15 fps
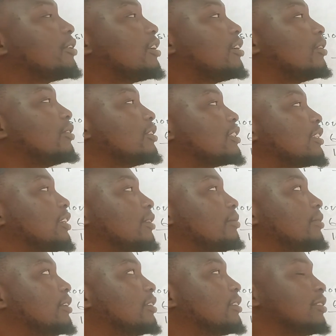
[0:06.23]
our
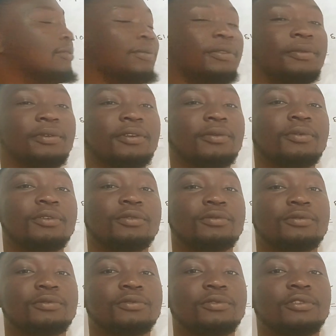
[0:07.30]
syllabus where we are going
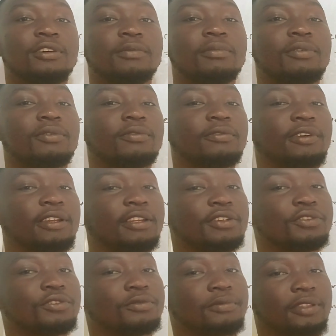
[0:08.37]
to talk about
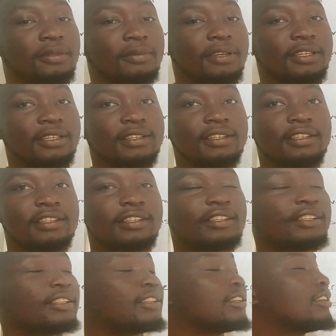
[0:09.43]
financial mathematics.
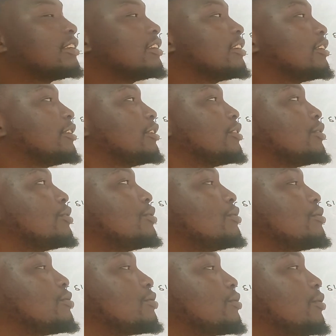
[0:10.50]

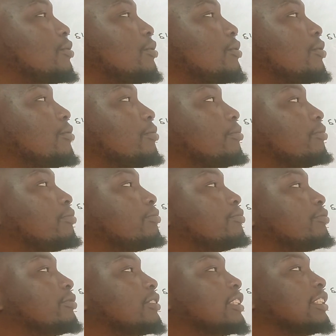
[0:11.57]
So
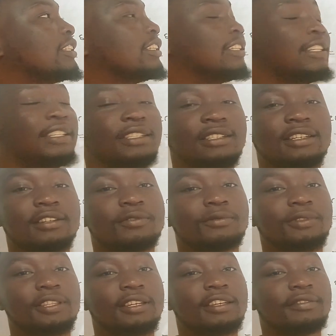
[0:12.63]
let's start
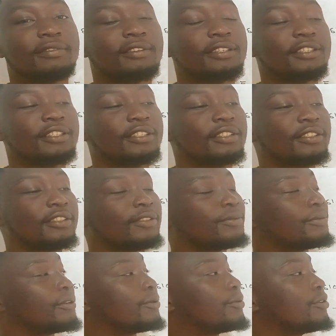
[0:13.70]
with the definitions.
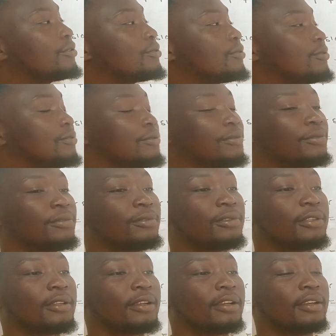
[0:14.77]
We are going to do
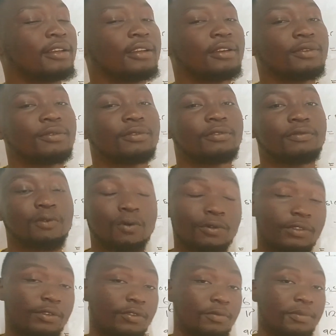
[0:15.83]
the rundown of all
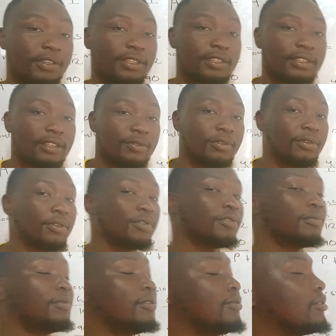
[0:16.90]
the topics that we're going to
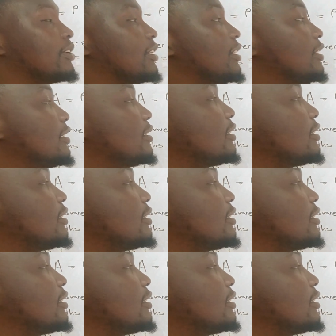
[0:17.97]
be looking at.